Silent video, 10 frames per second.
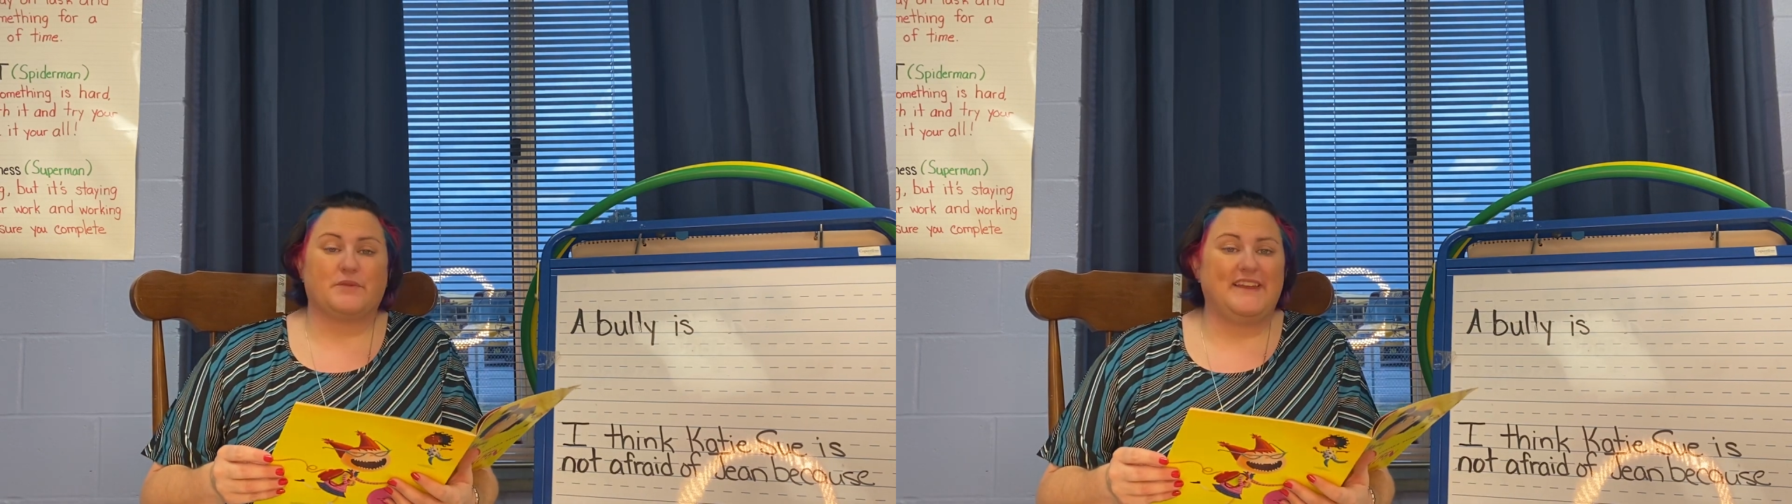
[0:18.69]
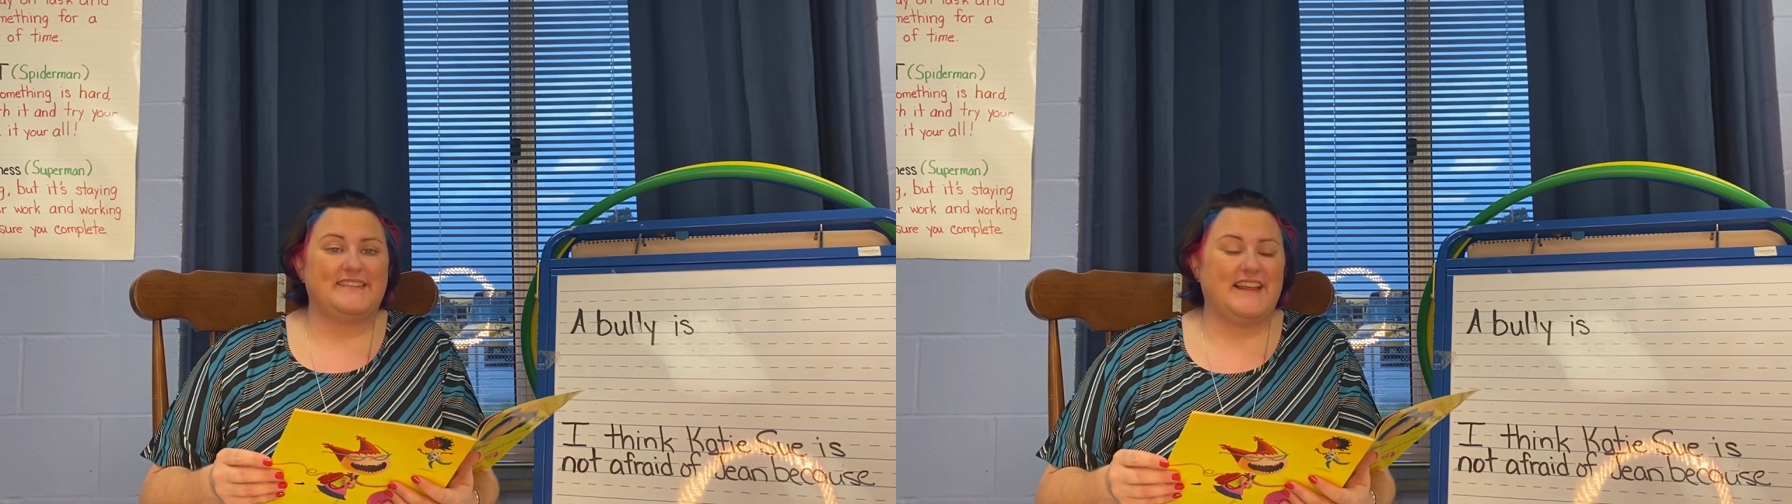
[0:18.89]

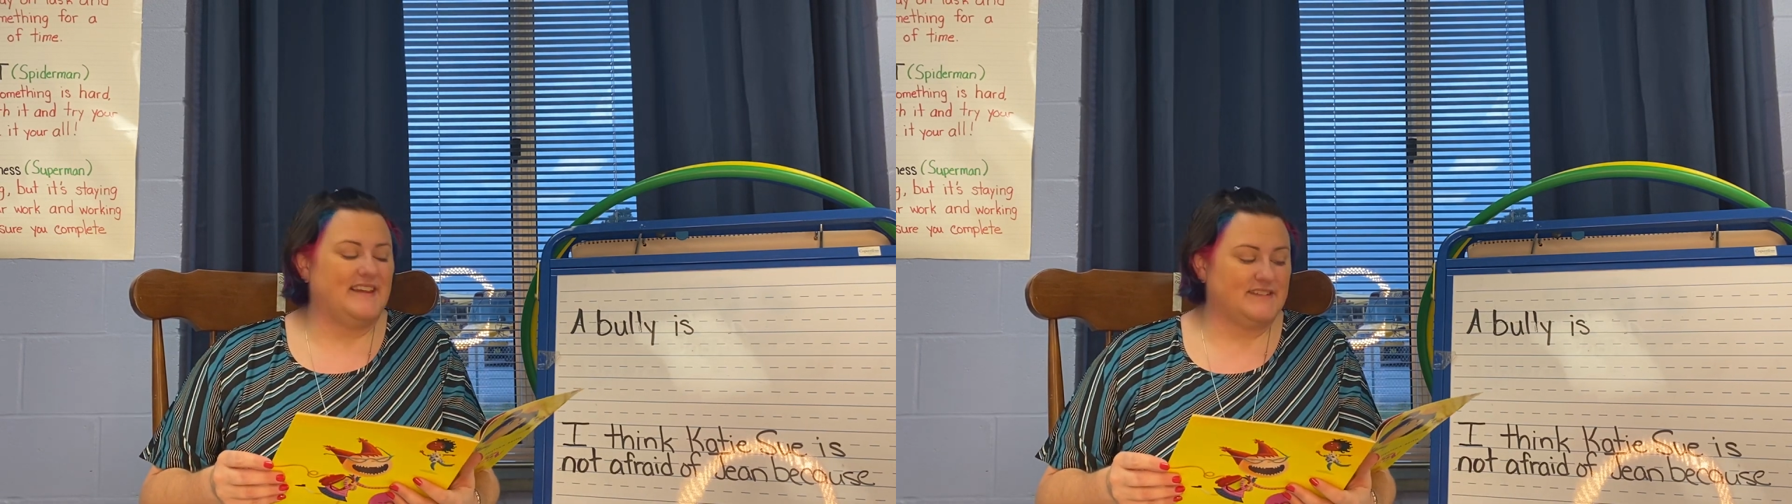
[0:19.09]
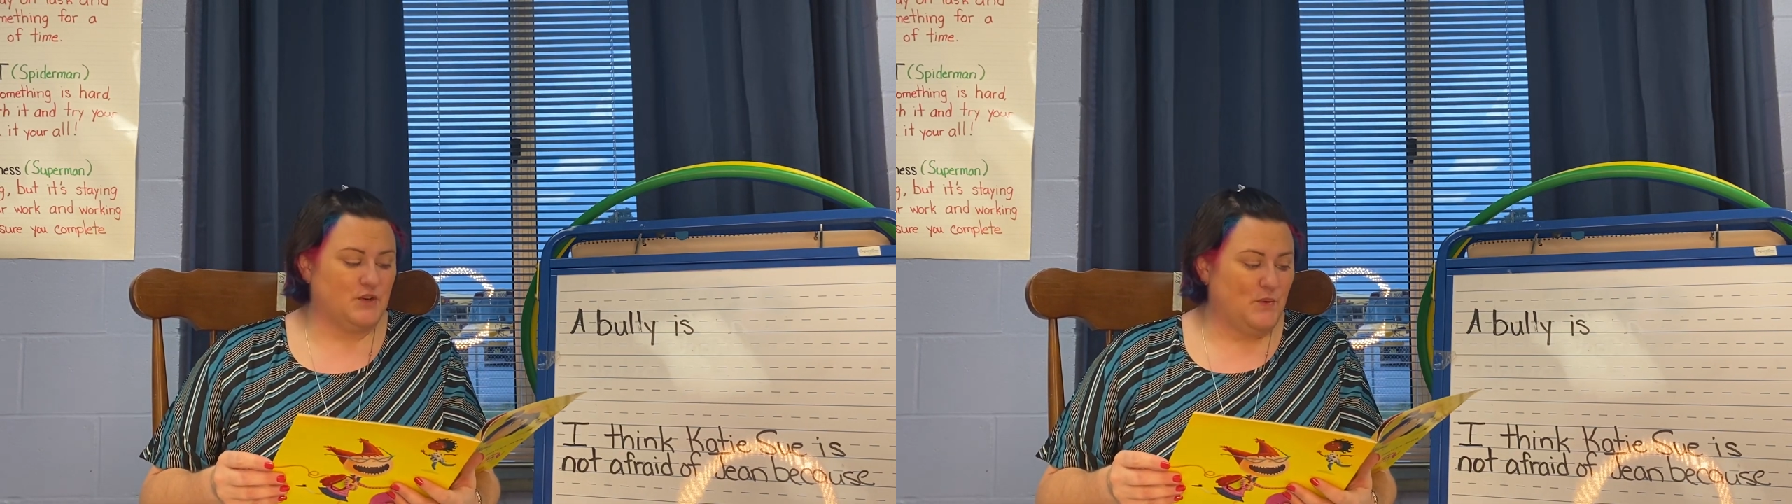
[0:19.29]

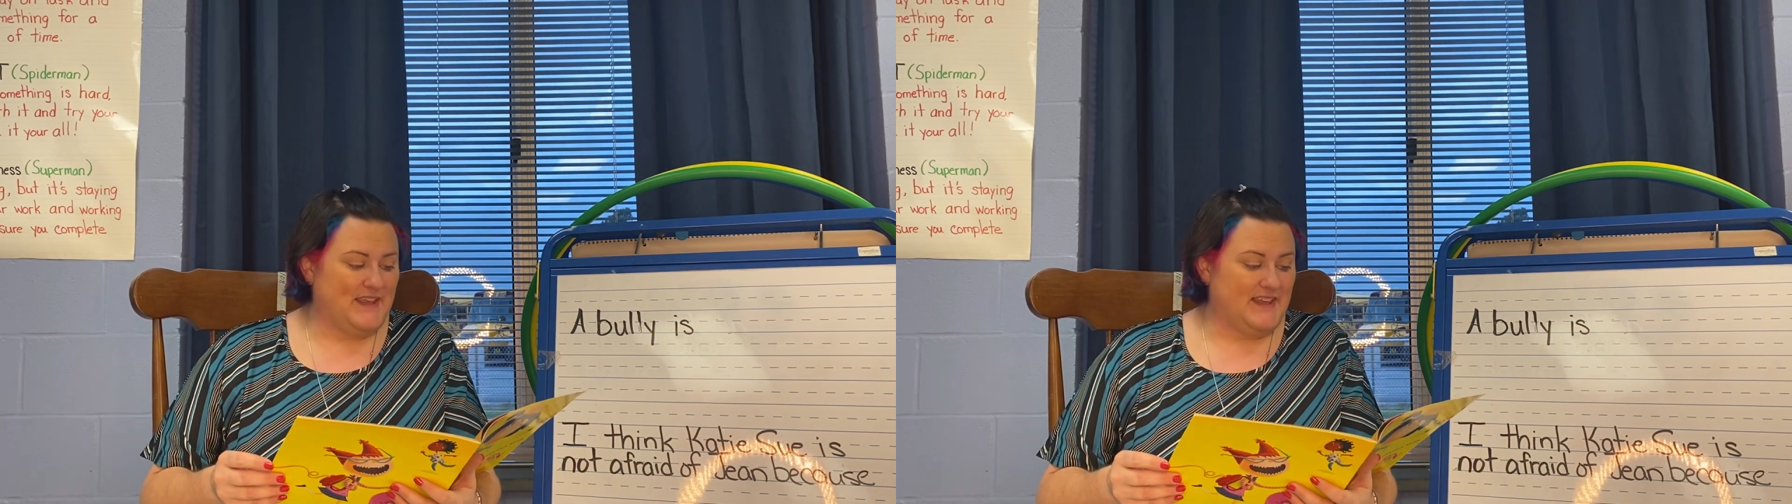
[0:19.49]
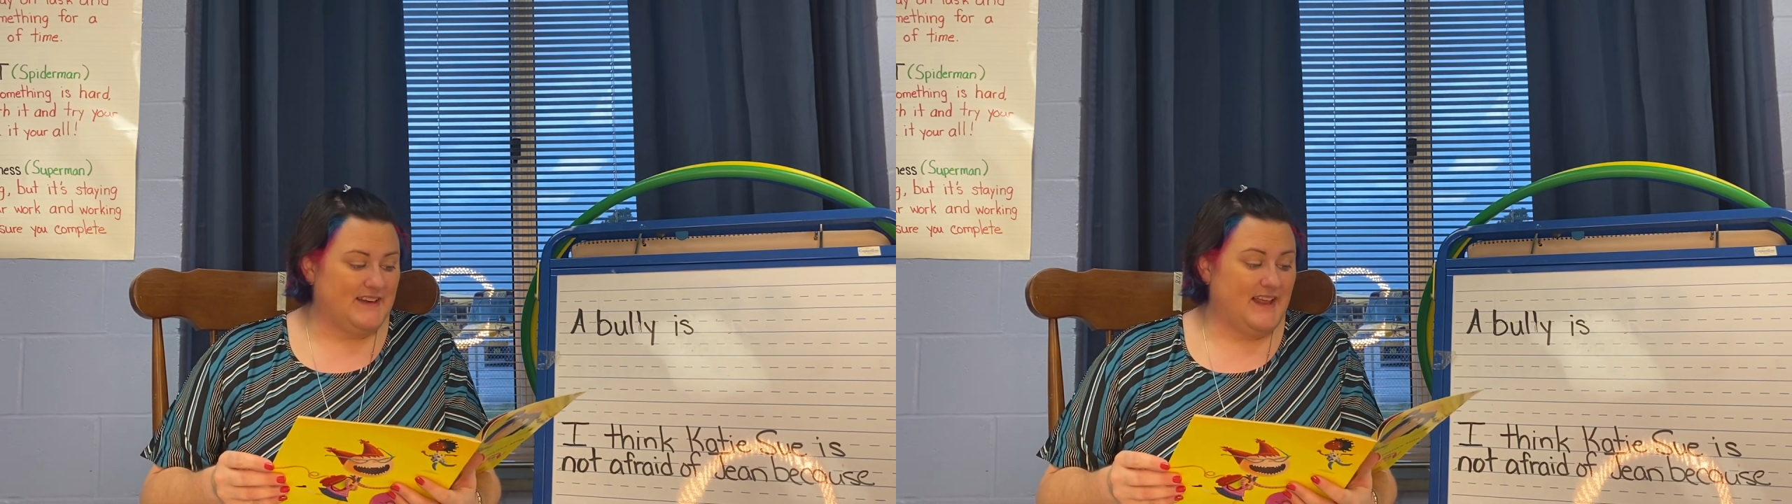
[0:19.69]
recess
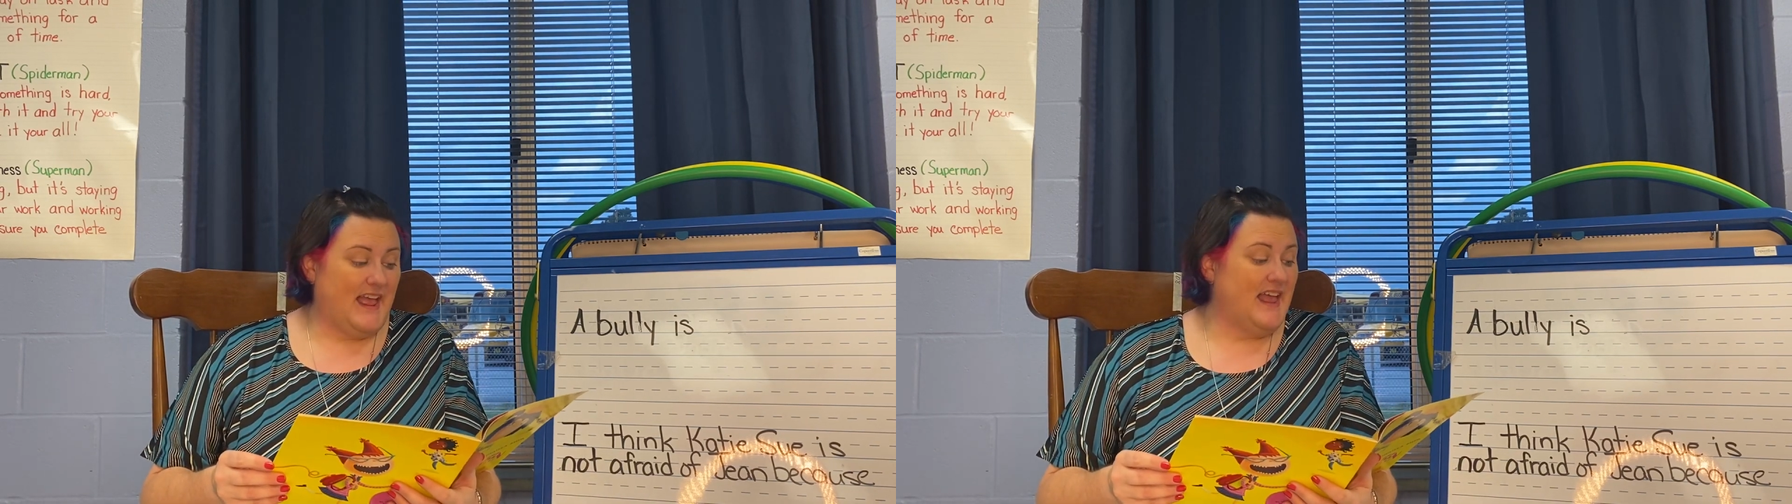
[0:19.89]
queen